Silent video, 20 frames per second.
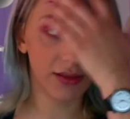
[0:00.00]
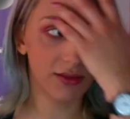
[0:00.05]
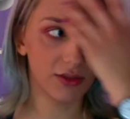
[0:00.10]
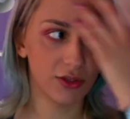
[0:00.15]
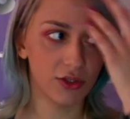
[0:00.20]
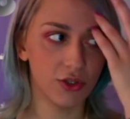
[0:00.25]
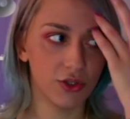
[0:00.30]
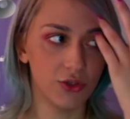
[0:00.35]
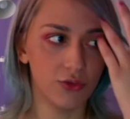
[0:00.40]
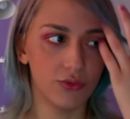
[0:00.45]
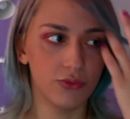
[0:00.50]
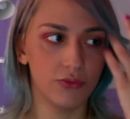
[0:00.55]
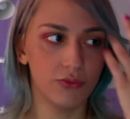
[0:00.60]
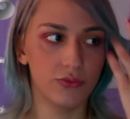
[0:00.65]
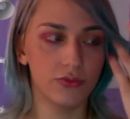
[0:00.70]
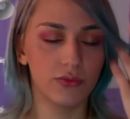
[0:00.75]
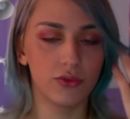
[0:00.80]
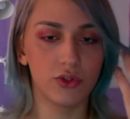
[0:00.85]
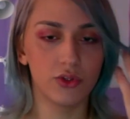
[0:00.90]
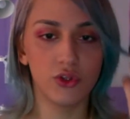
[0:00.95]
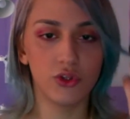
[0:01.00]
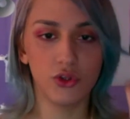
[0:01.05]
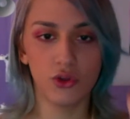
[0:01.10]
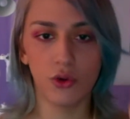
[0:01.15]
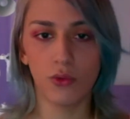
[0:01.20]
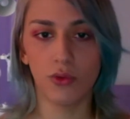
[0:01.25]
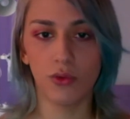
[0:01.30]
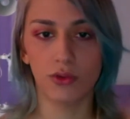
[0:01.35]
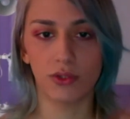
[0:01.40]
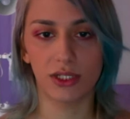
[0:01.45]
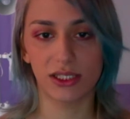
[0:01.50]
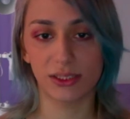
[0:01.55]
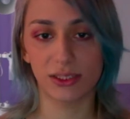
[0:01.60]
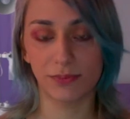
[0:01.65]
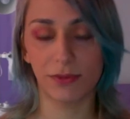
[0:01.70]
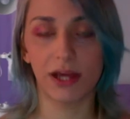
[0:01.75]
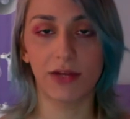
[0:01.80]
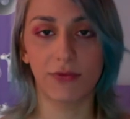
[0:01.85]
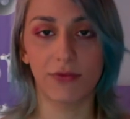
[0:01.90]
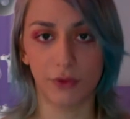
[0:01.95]
You know what to
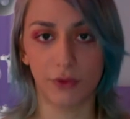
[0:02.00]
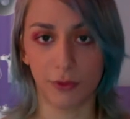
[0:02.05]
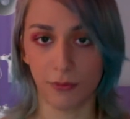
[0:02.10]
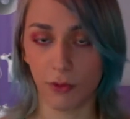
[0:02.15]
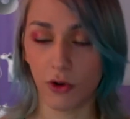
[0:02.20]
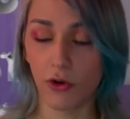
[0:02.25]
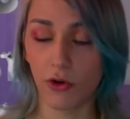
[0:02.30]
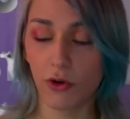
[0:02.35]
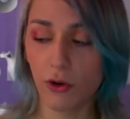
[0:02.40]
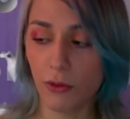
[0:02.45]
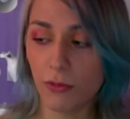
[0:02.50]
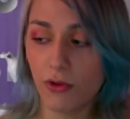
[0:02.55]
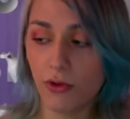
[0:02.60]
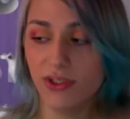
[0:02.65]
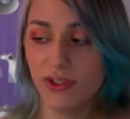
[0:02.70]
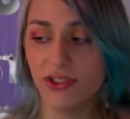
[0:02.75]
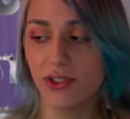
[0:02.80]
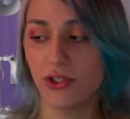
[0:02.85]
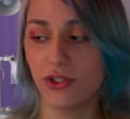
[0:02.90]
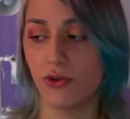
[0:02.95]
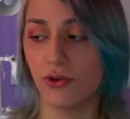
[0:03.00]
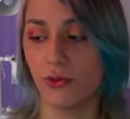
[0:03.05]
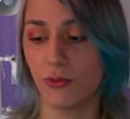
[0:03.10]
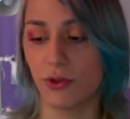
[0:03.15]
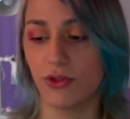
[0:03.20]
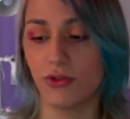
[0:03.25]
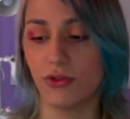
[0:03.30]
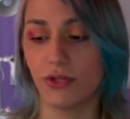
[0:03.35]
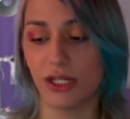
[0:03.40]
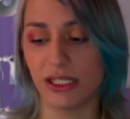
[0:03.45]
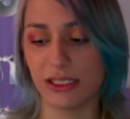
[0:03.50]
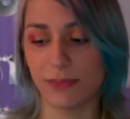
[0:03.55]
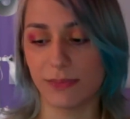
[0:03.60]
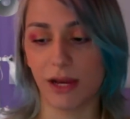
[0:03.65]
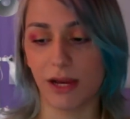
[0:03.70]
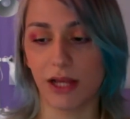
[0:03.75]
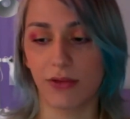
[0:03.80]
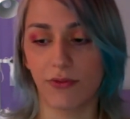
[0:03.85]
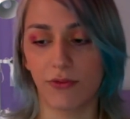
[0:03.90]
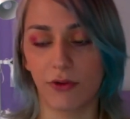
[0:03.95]
expect from hormones, you know what to
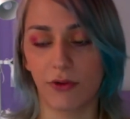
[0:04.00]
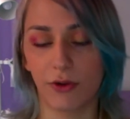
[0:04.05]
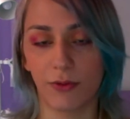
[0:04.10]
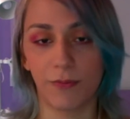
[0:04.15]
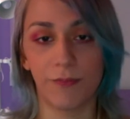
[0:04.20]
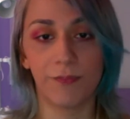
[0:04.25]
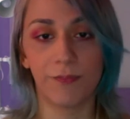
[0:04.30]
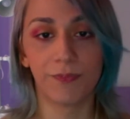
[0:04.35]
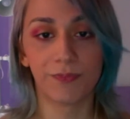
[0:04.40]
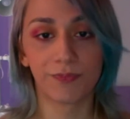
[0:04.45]
expect from,